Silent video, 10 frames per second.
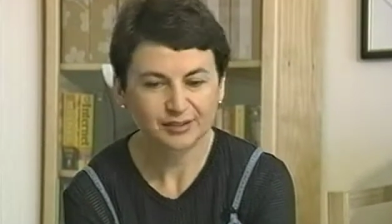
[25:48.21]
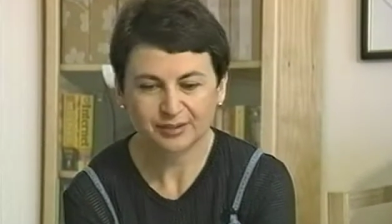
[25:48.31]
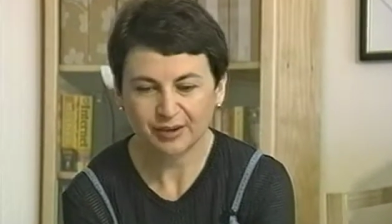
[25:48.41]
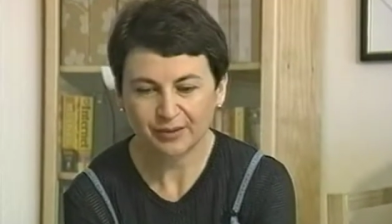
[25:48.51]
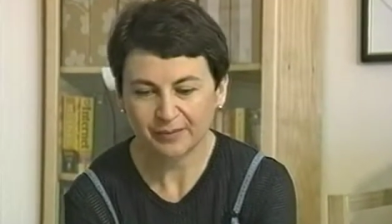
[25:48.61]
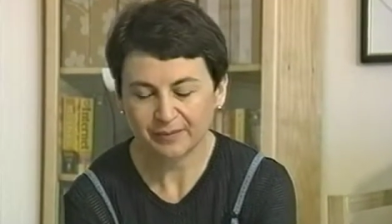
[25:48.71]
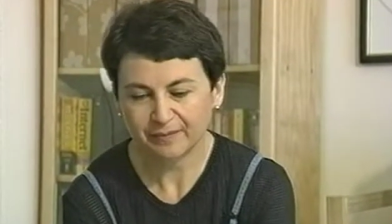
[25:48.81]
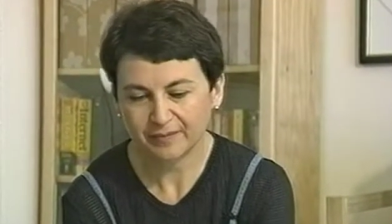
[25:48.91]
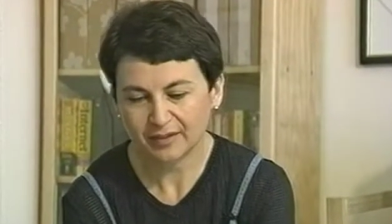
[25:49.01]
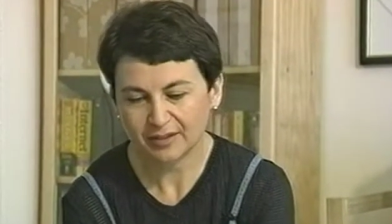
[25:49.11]
So
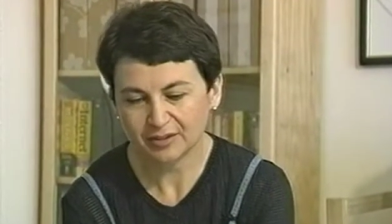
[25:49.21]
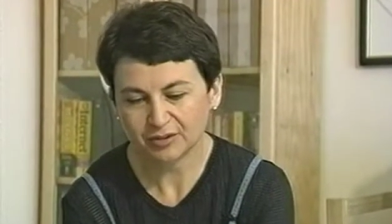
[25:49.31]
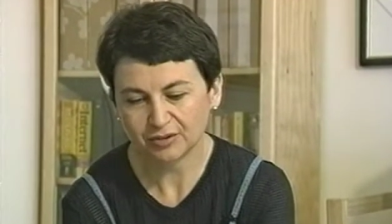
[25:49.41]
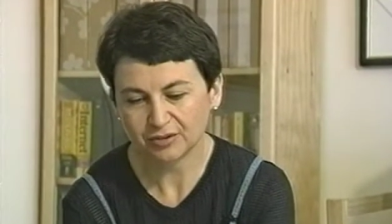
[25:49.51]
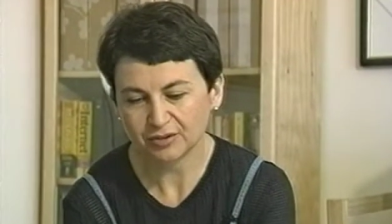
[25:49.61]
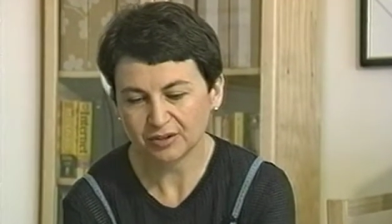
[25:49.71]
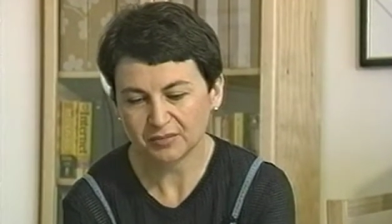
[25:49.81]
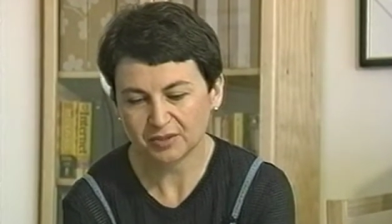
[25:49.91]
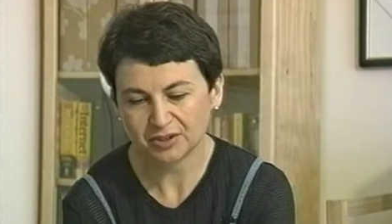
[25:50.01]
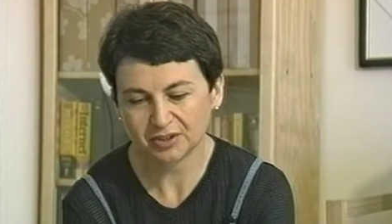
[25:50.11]
that's not only
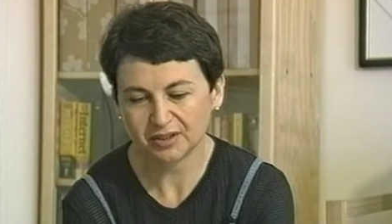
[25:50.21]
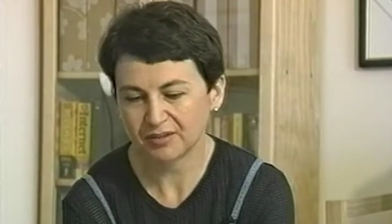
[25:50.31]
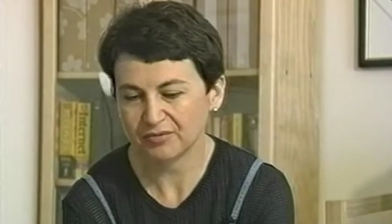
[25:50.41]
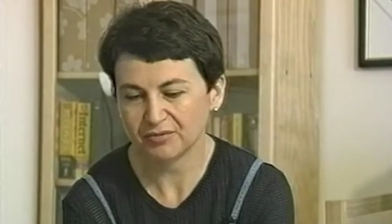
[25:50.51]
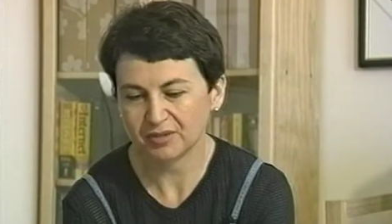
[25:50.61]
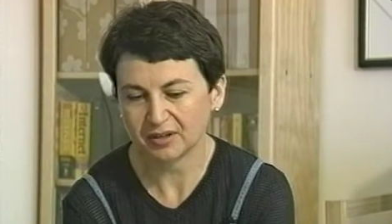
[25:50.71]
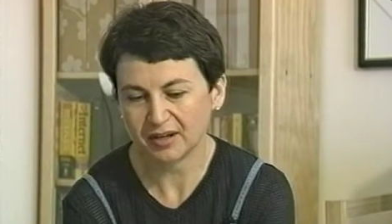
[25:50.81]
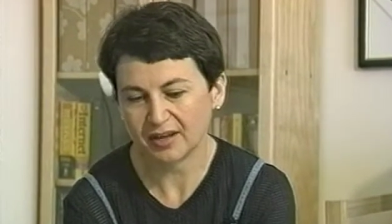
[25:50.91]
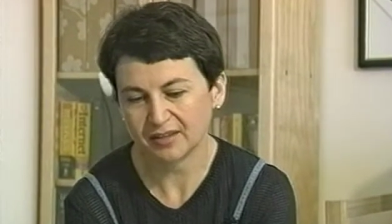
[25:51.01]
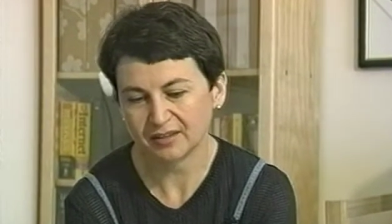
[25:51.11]
imaginative work.
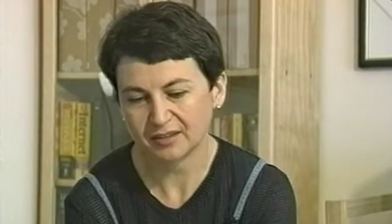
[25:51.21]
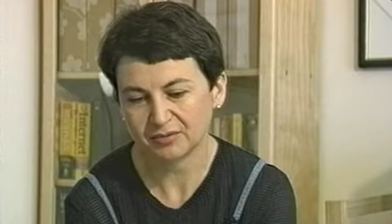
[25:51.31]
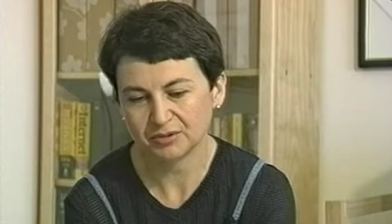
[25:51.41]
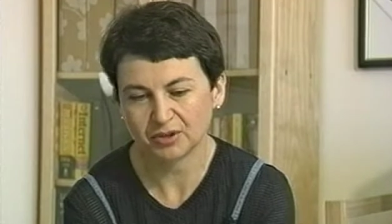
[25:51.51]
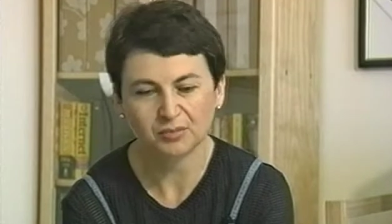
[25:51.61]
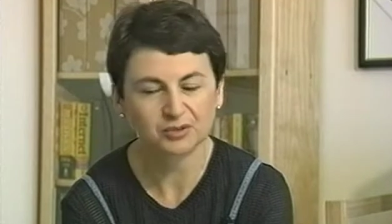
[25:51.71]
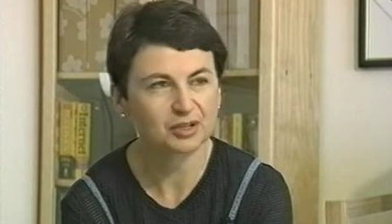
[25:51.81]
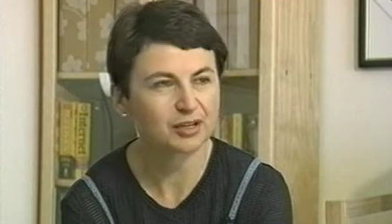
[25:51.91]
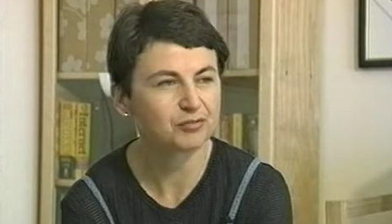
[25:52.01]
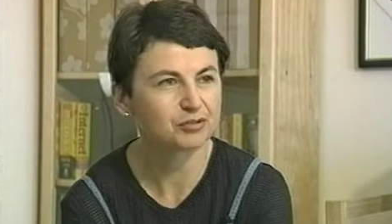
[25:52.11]
I think that was almost
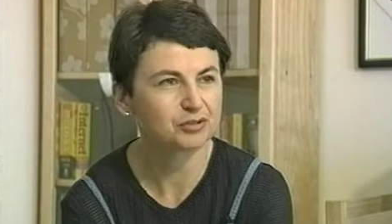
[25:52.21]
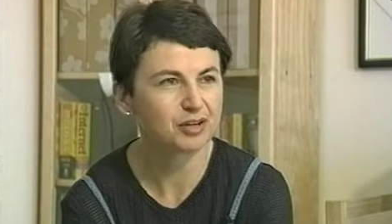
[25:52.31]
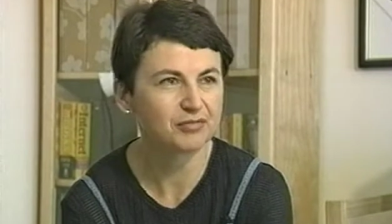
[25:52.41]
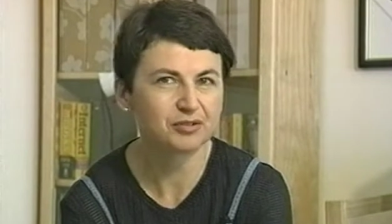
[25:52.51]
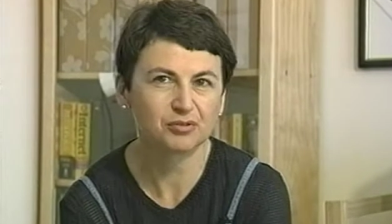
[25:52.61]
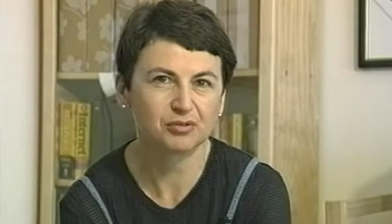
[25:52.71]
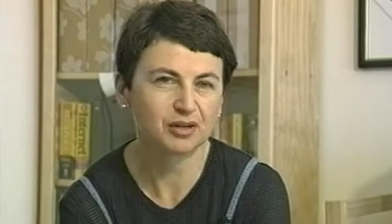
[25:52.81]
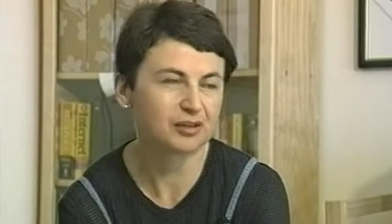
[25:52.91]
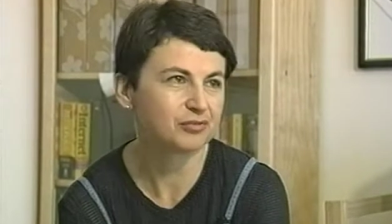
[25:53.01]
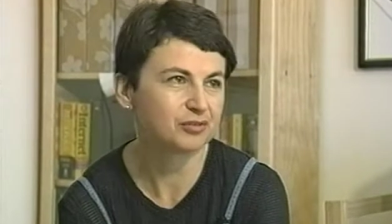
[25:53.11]
like photographic
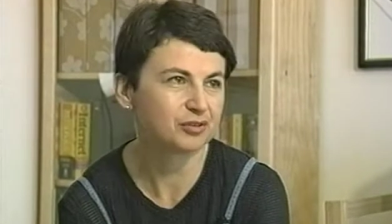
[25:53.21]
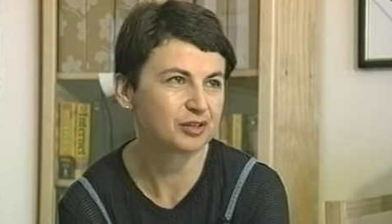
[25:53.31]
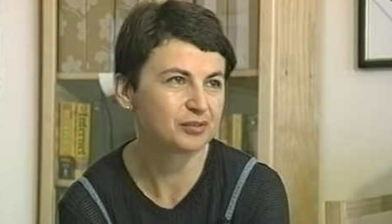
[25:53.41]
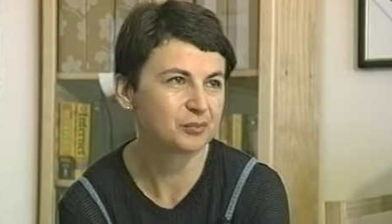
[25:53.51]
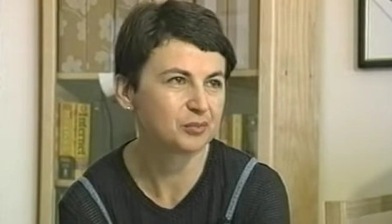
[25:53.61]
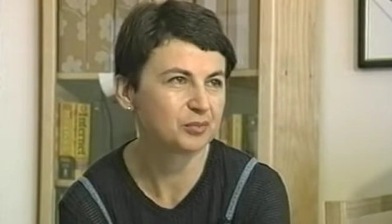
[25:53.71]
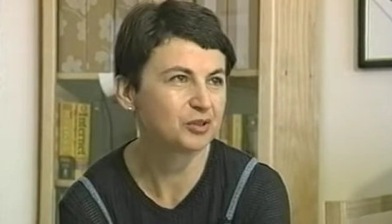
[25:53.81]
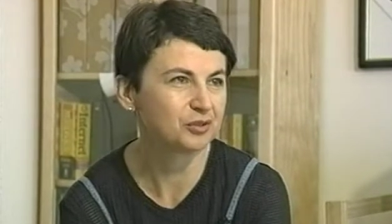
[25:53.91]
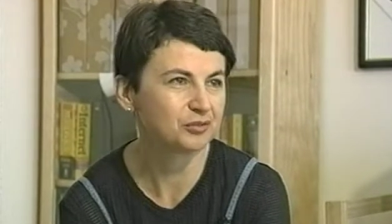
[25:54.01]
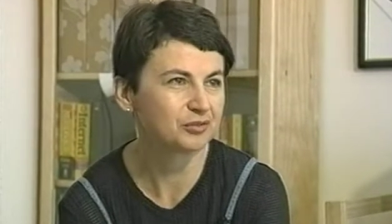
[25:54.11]
work for that
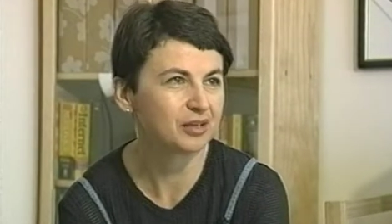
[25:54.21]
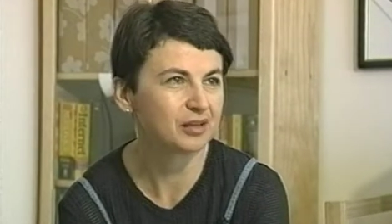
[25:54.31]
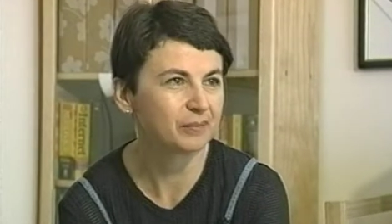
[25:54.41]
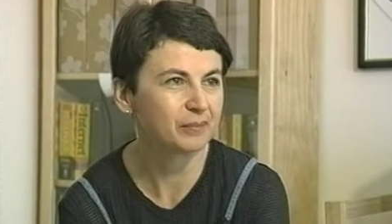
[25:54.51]
period of time.